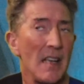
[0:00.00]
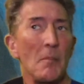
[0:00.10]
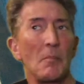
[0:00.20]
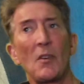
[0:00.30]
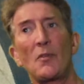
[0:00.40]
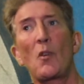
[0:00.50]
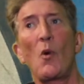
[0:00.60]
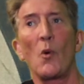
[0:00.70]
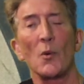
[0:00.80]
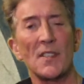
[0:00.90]
But of
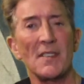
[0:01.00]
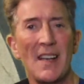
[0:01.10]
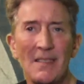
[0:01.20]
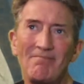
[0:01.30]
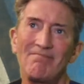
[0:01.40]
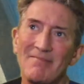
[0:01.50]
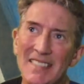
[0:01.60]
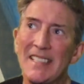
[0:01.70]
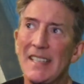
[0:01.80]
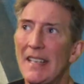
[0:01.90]
course,
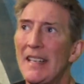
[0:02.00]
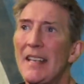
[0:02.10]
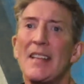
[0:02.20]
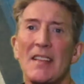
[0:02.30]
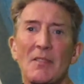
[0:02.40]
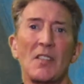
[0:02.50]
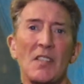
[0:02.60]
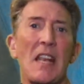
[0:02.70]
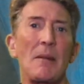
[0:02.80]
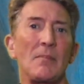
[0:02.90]
they've got to
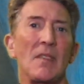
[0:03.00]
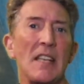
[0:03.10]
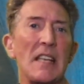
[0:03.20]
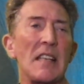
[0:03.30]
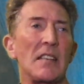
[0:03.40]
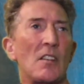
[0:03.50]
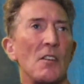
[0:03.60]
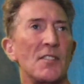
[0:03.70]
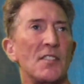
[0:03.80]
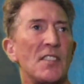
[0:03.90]
keep the
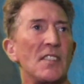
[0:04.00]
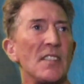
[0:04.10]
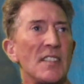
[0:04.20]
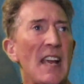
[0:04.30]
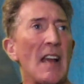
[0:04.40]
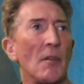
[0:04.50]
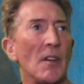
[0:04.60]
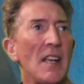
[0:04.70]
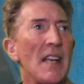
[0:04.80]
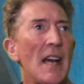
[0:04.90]
costs
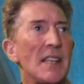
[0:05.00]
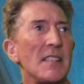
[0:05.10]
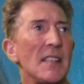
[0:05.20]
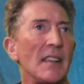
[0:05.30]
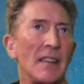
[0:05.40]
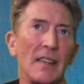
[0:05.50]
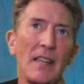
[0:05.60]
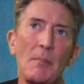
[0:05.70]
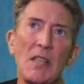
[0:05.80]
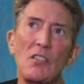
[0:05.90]
down. And
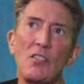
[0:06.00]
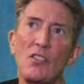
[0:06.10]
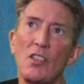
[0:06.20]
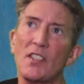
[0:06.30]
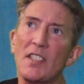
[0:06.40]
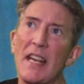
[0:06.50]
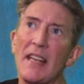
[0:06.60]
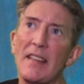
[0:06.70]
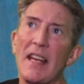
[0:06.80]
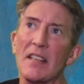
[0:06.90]
let me just
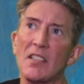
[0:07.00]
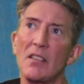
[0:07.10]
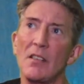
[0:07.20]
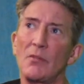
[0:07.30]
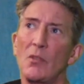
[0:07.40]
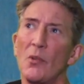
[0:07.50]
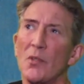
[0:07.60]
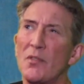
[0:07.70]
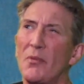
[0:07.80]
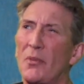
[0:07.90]
say that, of
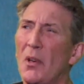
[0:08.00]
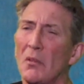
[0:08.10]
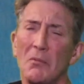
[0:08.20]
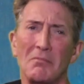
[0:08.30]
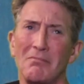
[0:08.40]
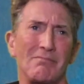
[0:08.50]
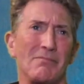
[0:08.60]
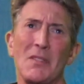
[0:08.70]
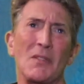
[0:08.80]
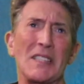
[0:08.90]
course,
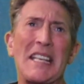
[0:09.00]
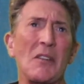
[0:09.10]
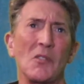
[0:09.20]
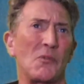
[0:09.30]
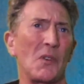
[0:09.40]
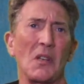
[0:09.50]
Guild for a